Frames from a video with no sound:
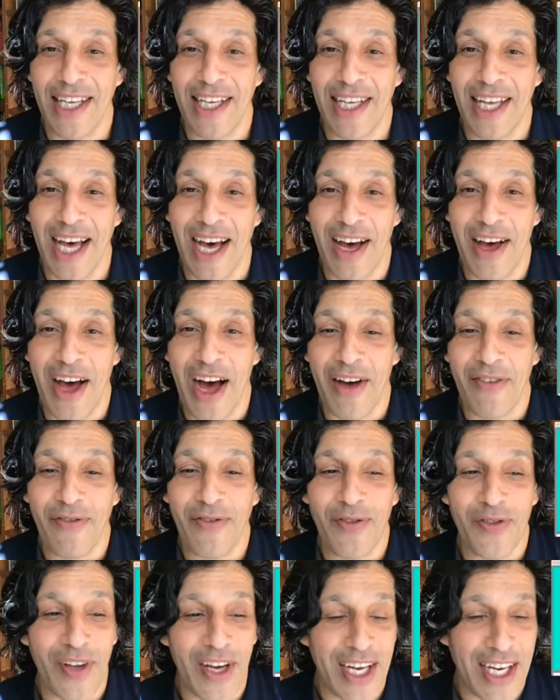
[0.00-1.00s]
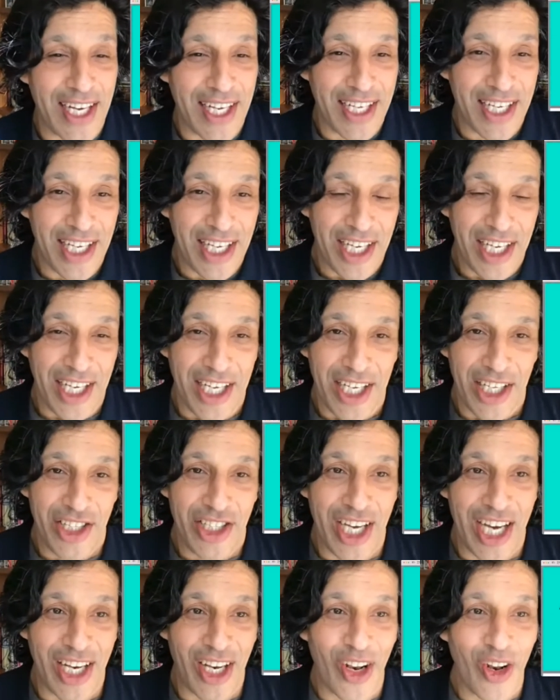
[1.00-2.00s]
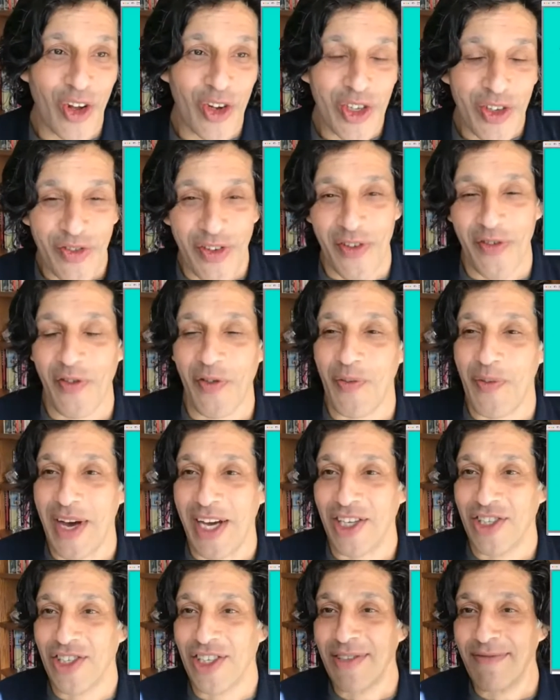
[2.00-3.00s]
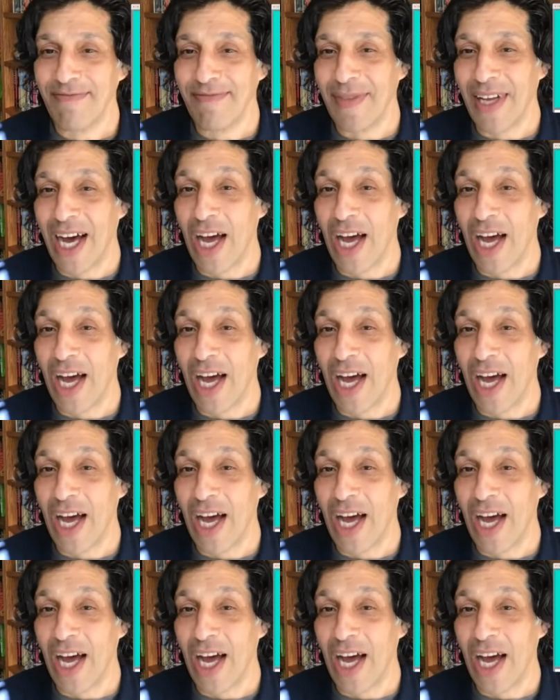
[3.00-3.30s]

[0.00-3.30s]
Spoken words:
I've shared a lot of information.